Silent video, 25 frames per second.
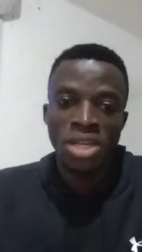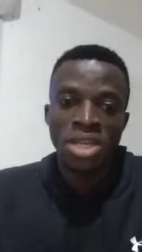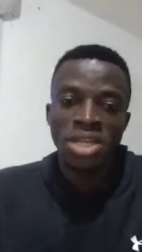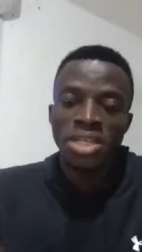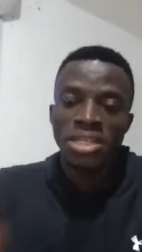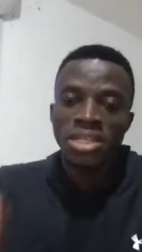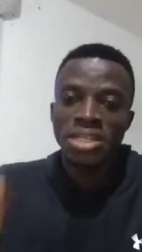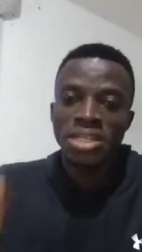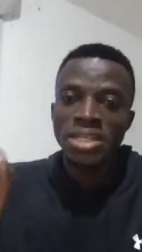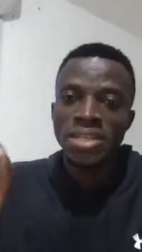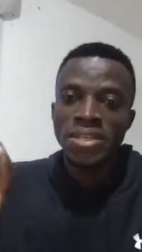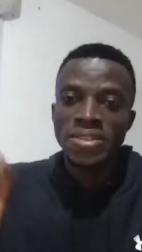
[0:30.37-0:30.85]

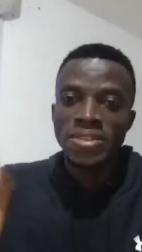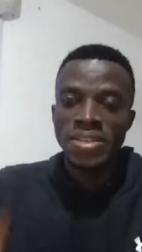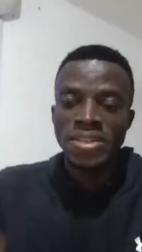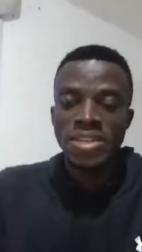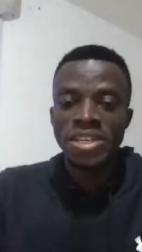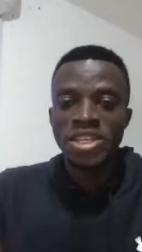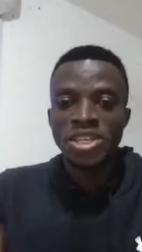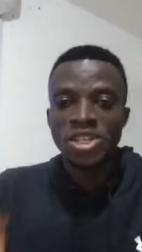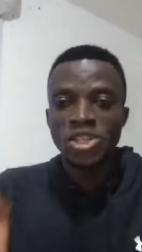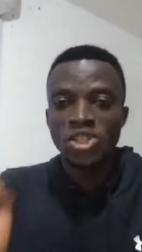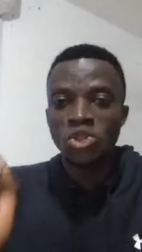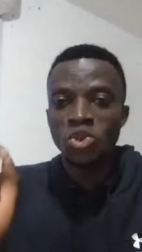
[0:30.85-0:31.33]
these
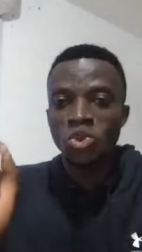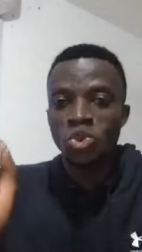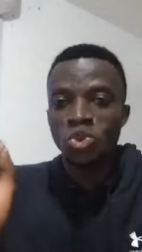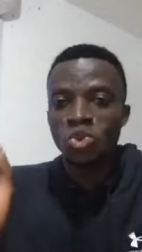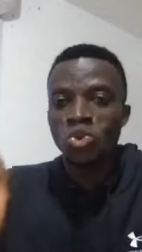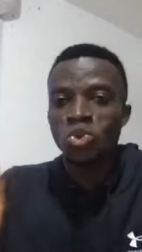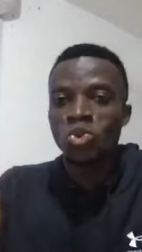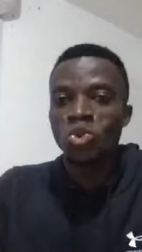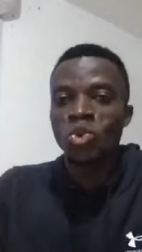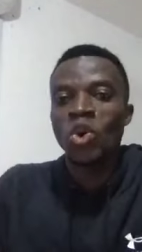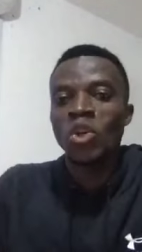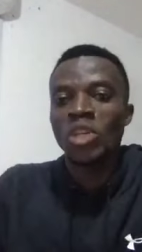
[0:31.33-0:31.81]
issues
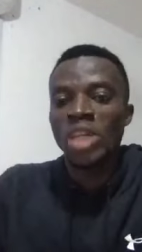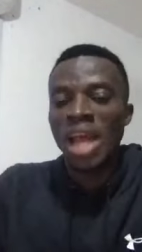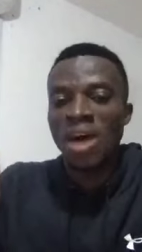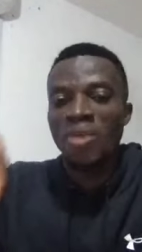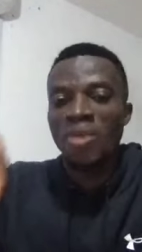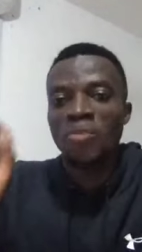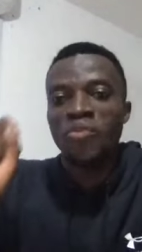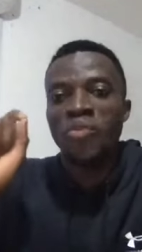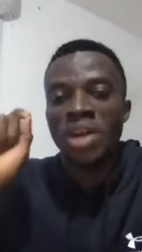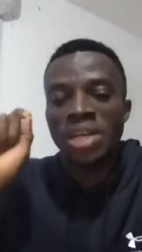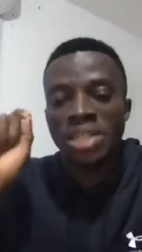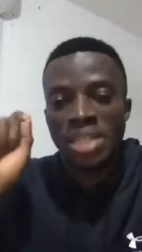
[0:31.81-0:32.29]
do not
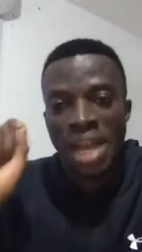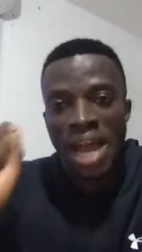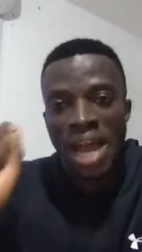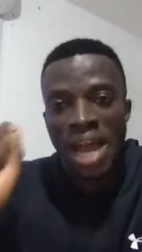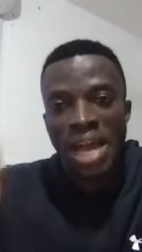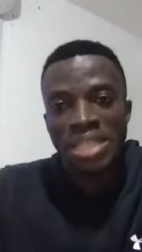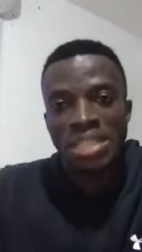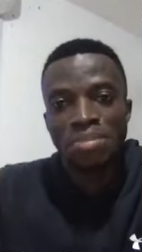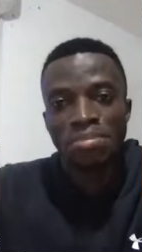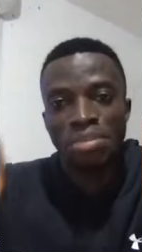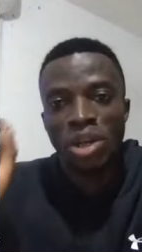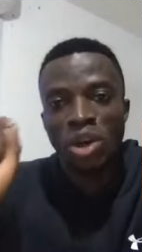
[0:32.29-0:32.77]
affect
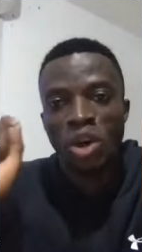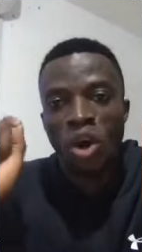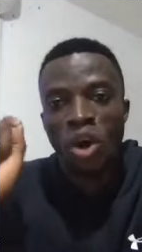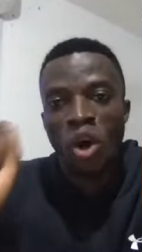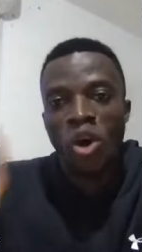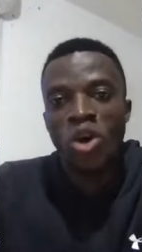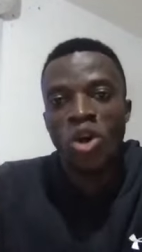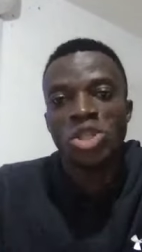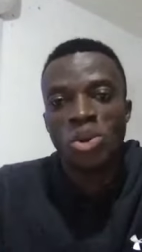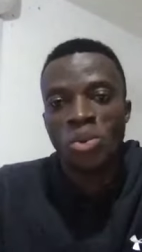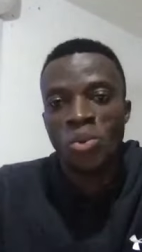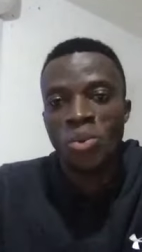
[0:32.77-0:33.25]
us
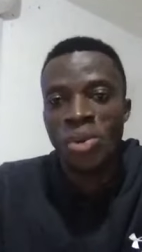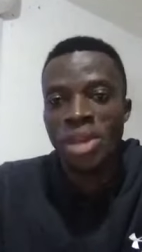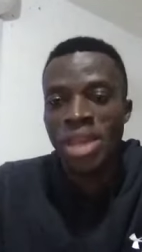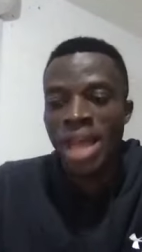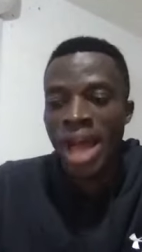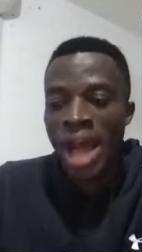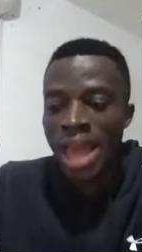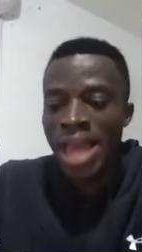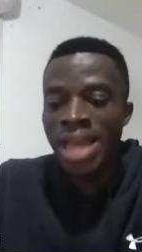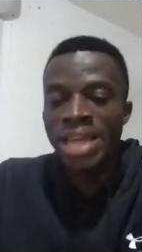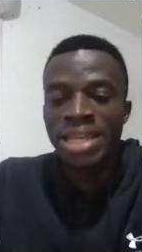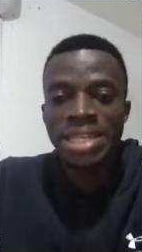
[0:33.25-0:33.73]
because we are
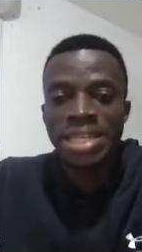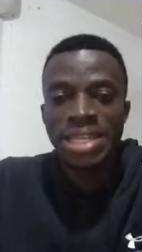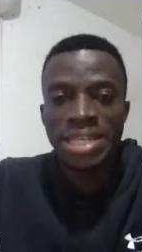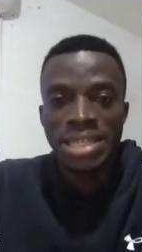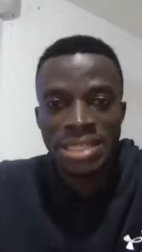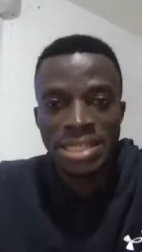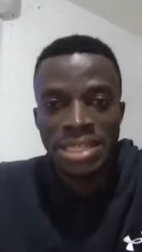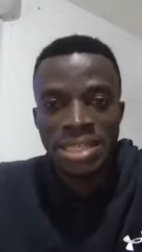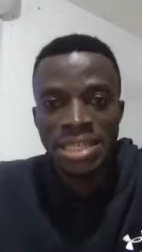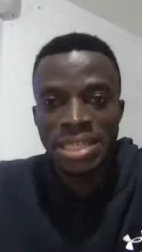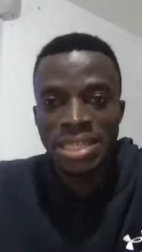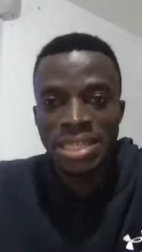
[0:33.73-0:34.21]

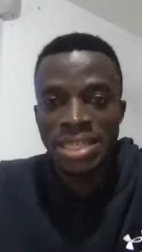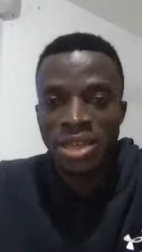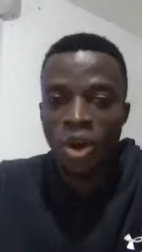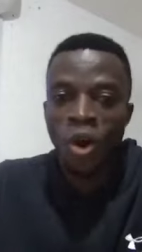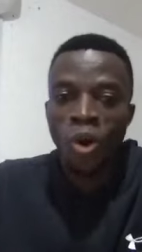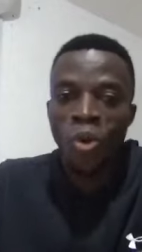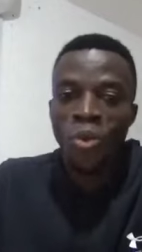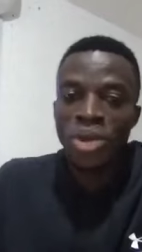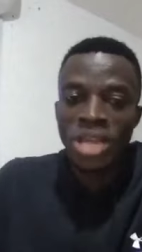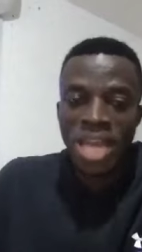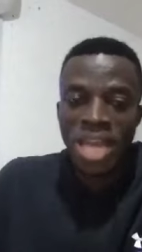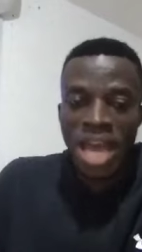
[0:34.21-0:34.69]
NDC or
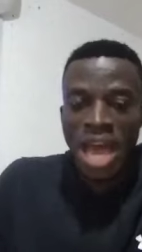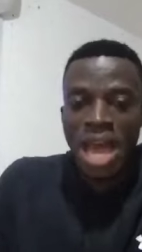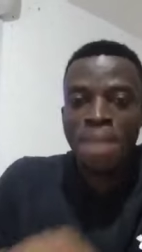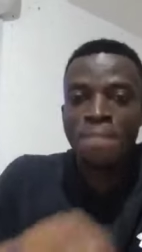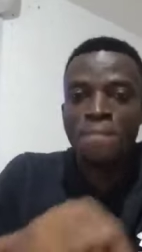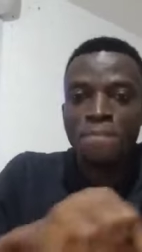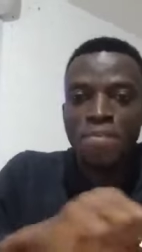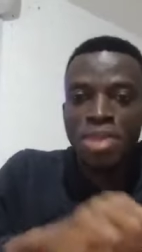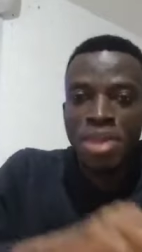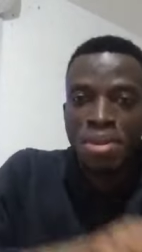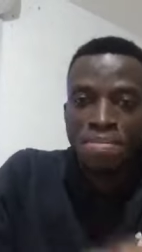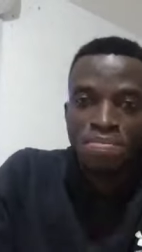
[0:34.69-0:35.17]
we are
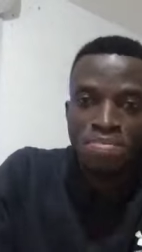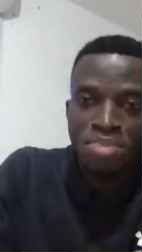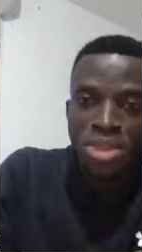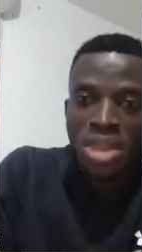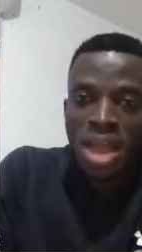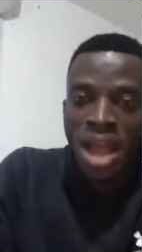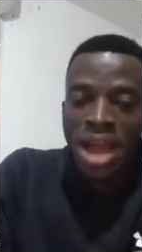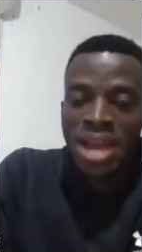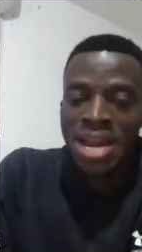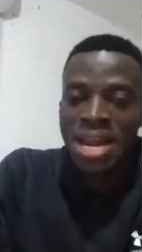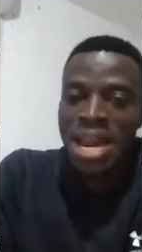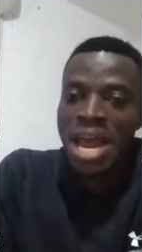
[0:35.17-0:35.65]
NPP
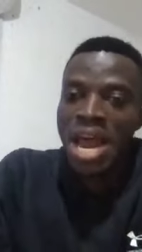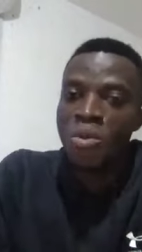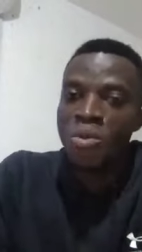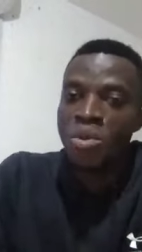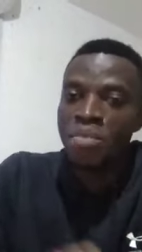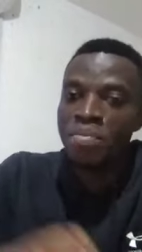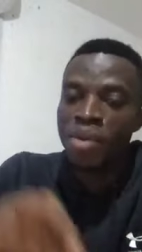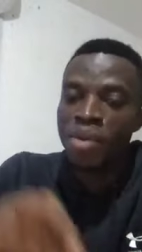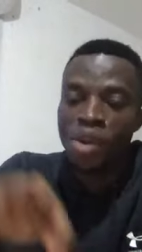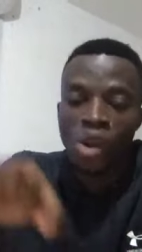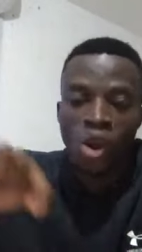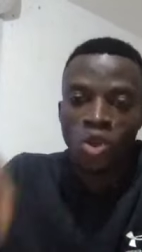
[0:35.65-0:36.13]
and we
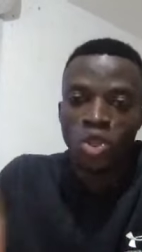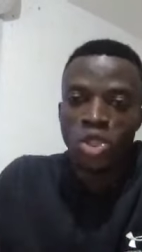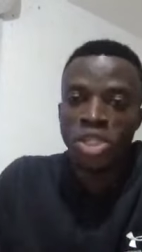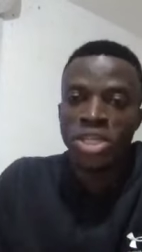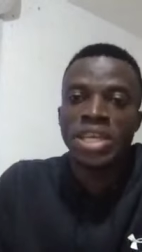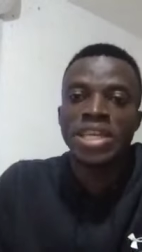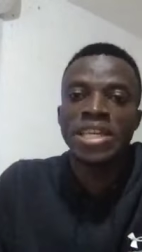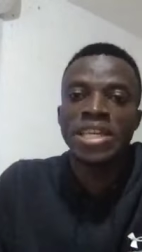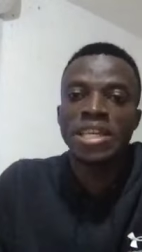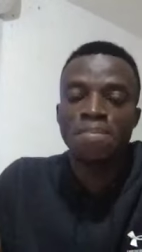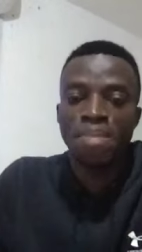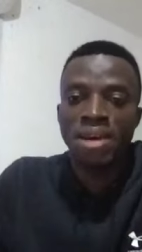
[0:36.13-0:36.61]
belong to the
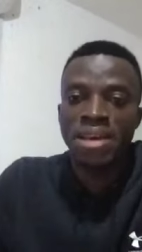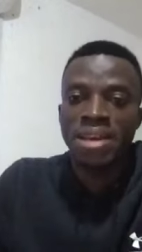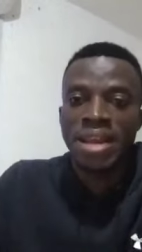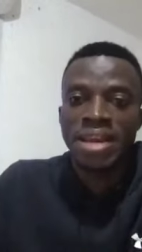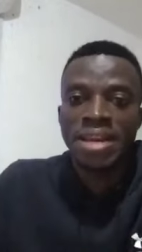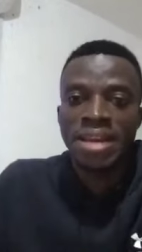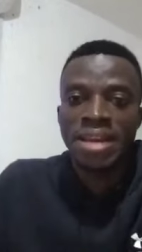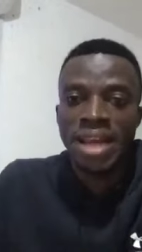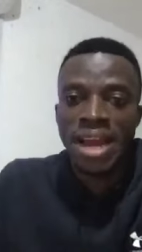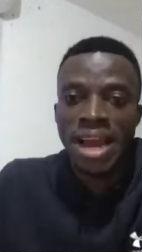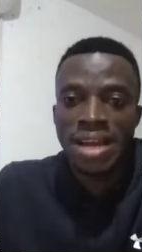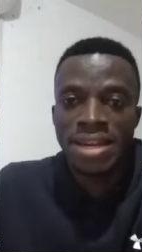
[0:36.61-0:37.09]

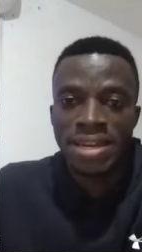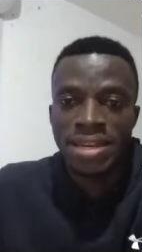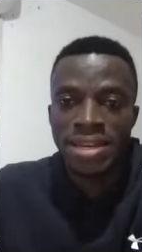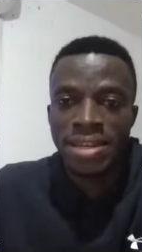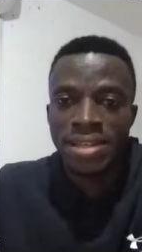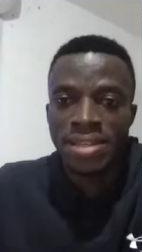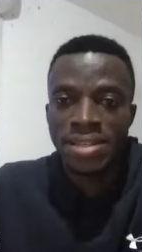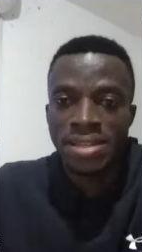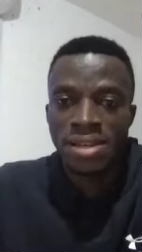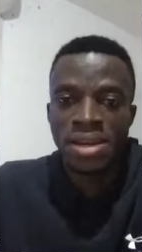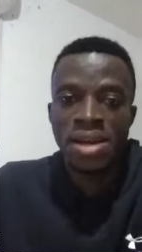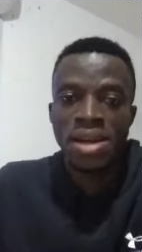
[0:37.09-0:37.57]
independent candidate.